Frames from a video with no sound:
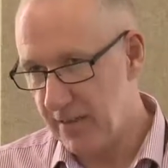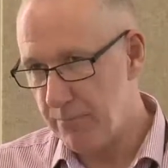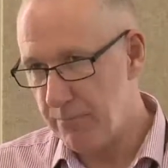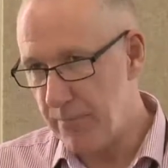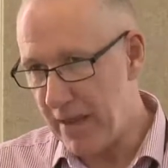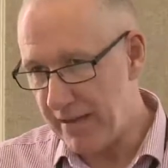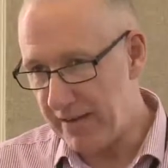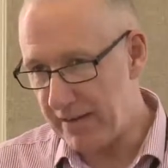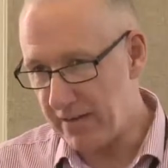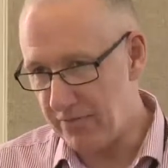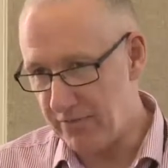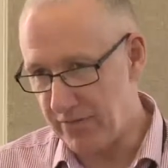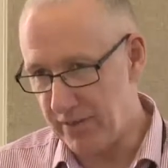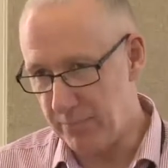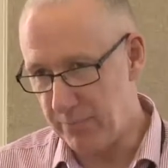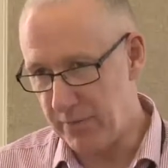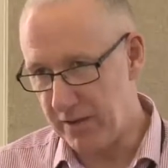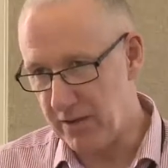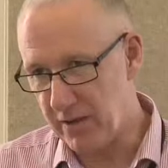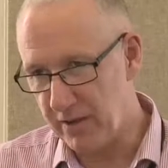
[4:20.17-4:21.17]
many of
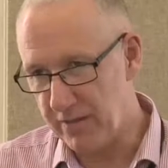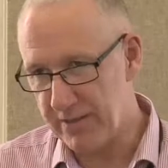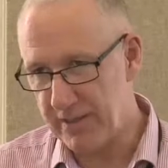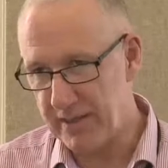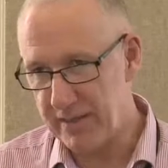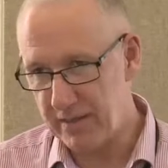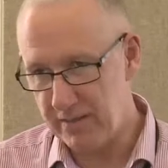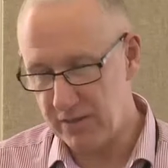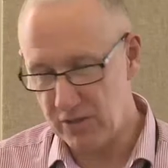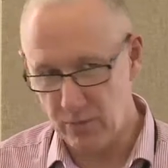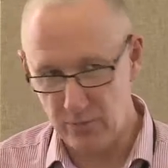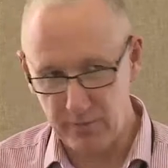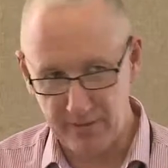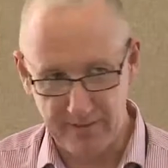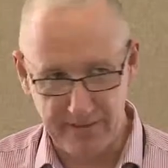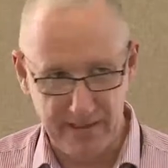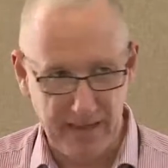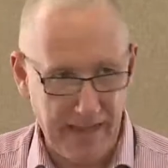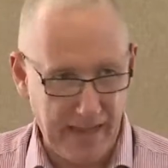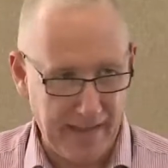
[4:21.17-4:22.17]
them, because they are
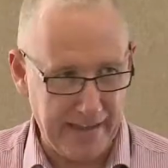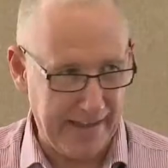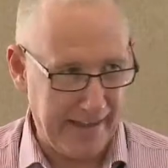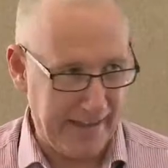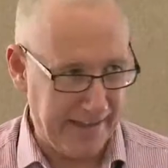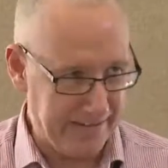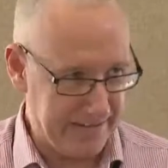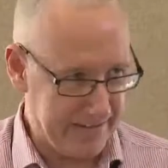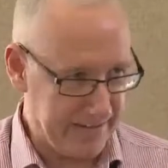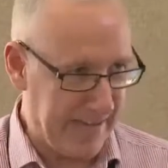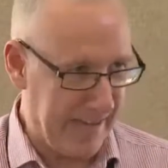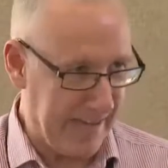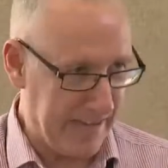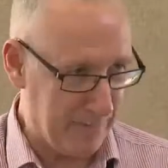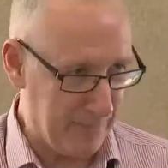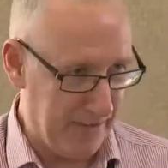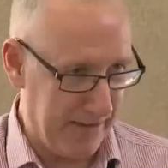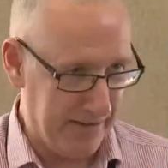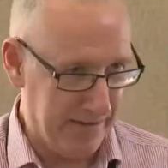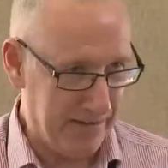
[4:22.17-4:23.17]
used to high-end
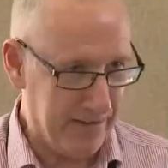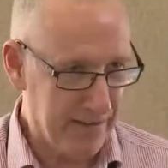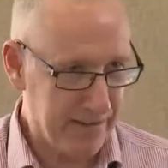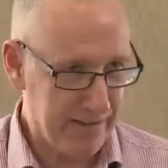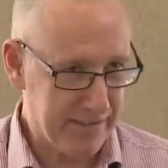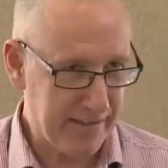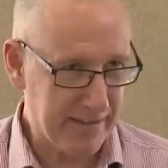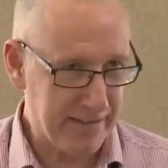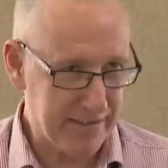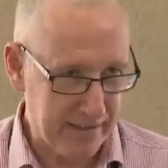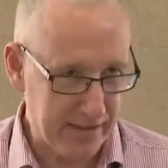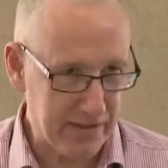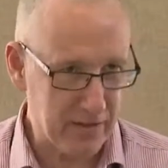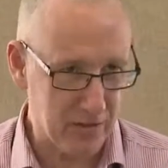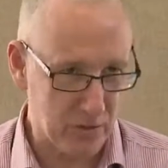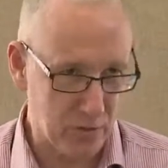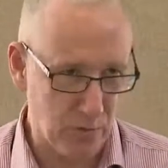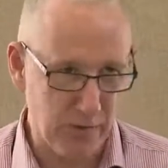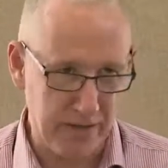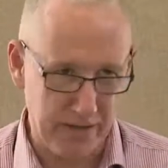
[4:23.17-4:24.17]
gaming, think they're
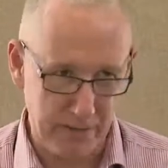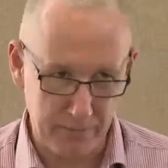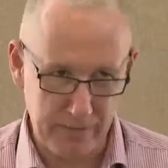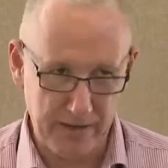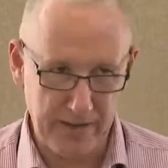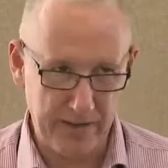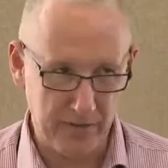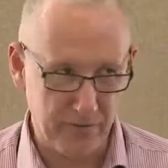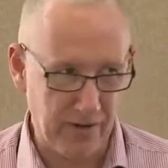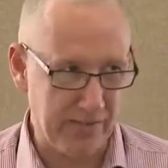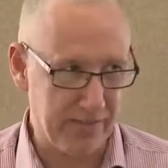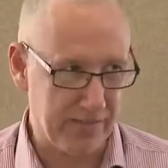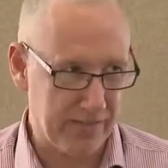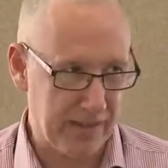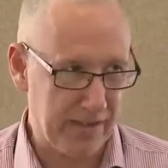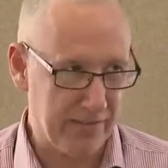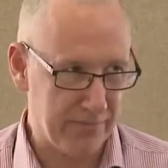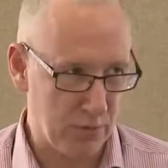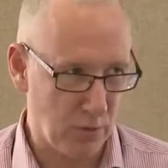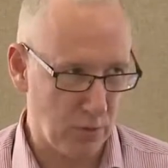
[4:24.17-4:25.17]
going to go in and play Grand
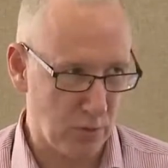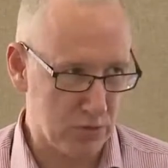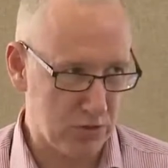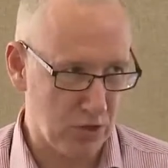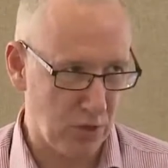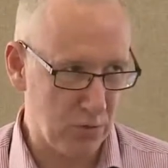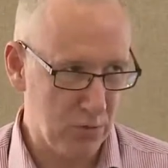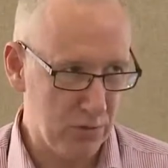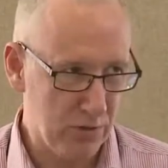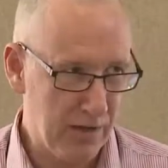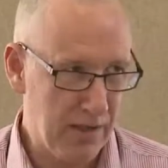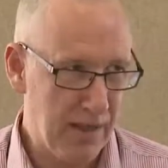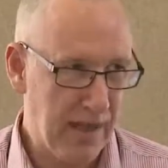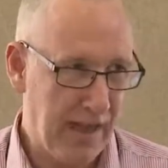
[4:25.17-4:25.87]
Theft Auto,